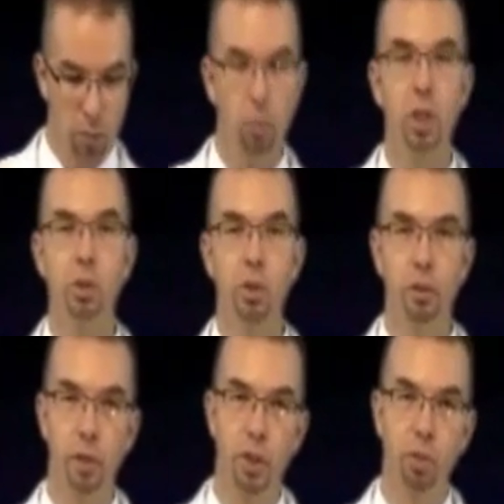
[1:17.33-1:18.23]
Muscles
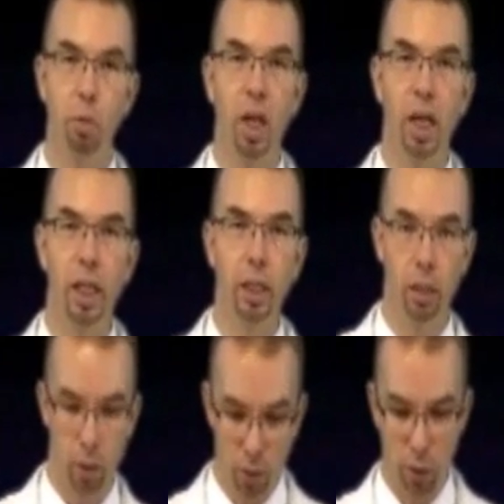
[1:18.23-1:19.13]
of the
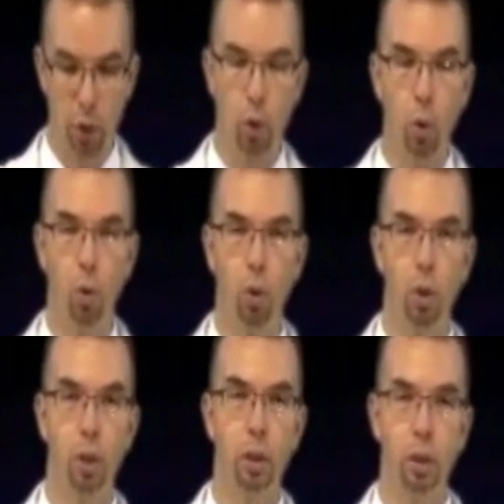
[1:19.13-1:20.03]
spine, the
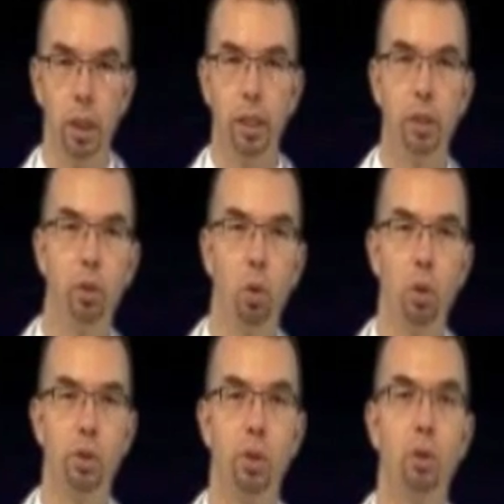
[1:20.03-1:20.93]
core, and the
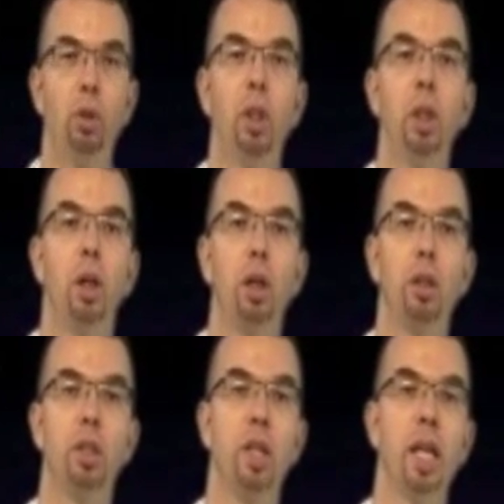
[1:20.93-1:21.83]
torso are
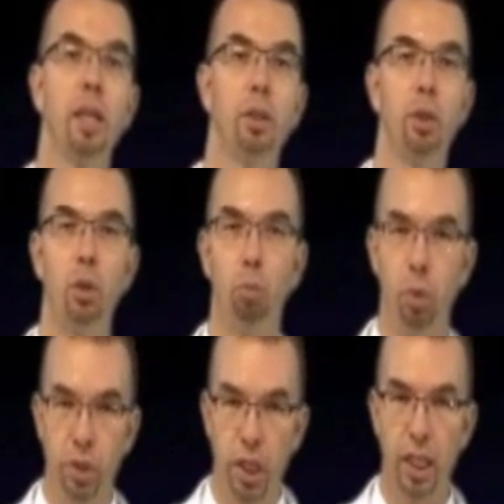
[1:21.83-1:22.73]
designed to do
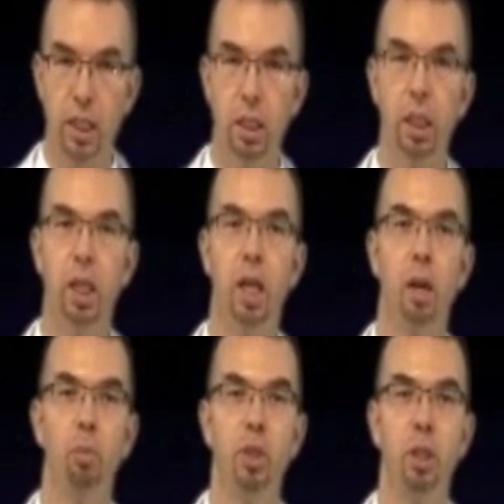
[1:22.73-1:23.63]
precisely the
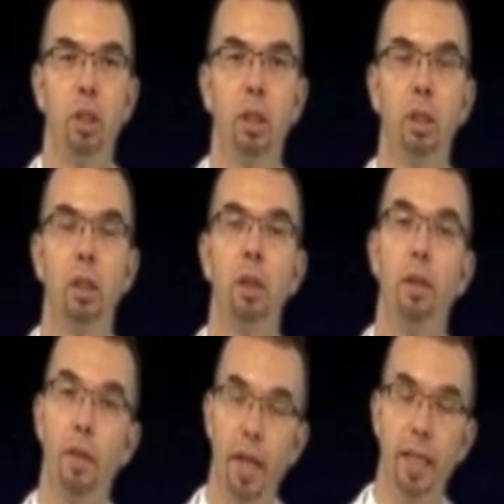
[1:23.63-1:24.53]
opposite.
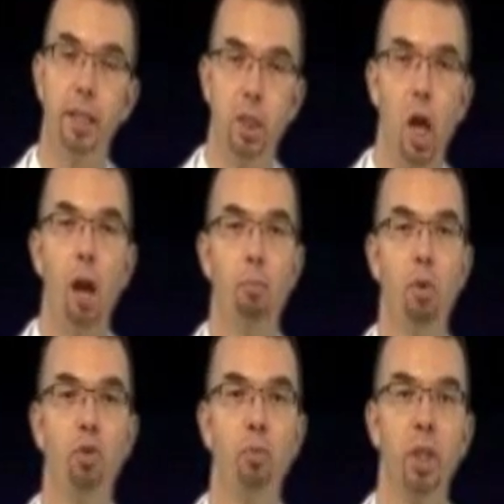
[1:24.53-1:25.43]
They stop
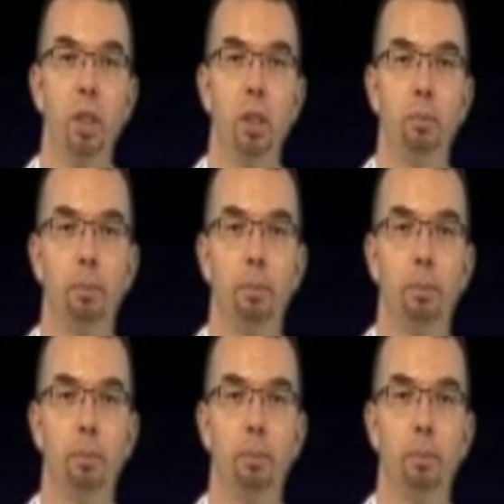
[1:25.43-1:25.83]
movement.